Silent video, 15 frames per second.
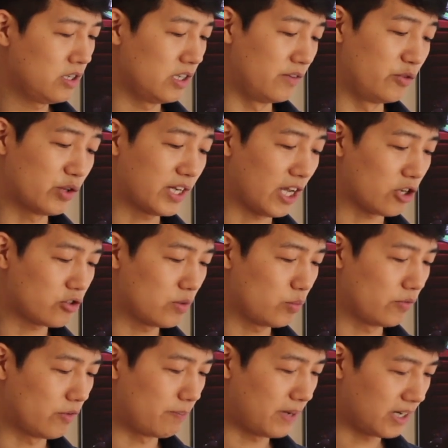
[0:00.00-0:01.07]
If you catch them
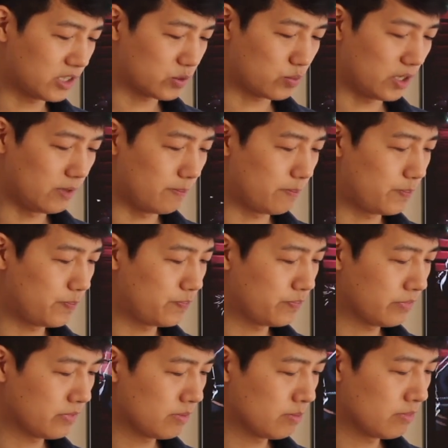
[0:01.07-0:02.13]
with a back swipe,
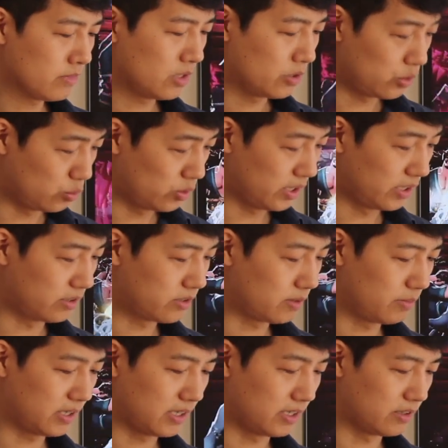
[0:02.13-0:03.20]
do like
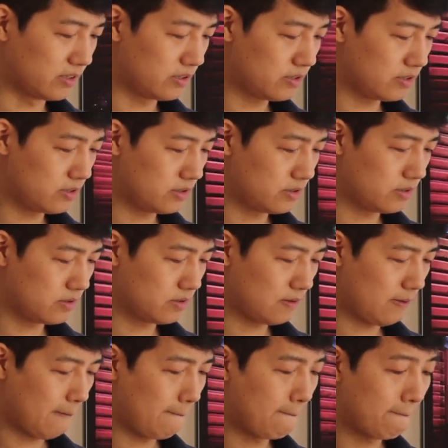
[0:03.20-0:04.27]
something like this.
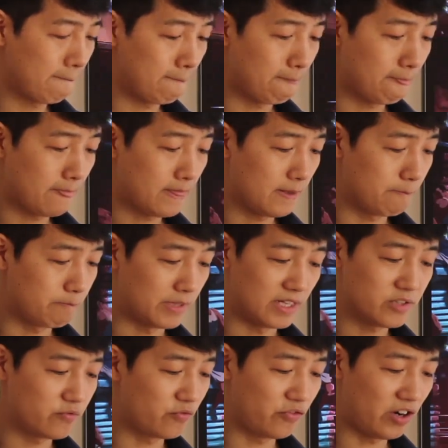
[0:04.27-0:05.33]

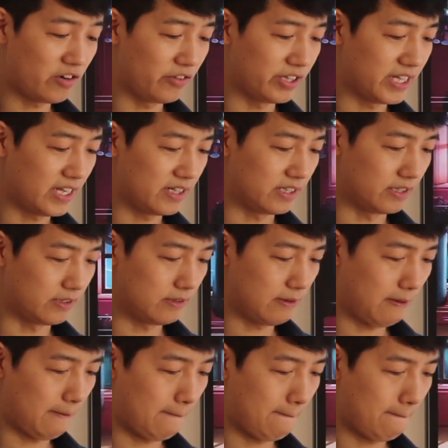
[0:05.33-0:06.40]
That's very deadly.
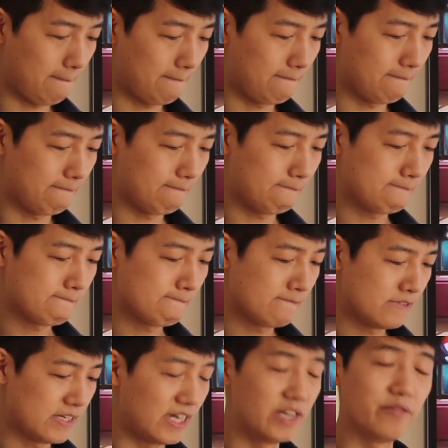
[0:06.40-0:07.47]

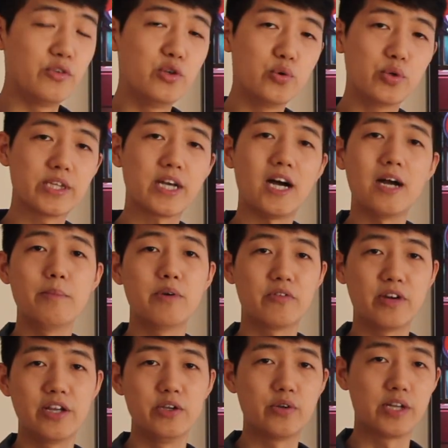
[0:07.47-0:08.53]
And if you time it
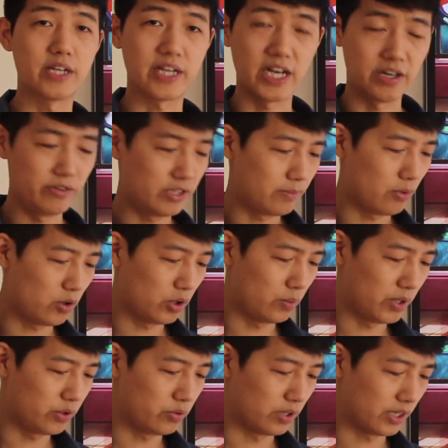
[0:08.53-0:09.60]
right, you can carry them all the
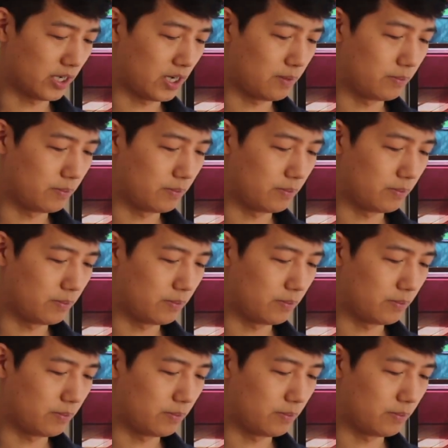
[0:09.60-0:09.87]
way to the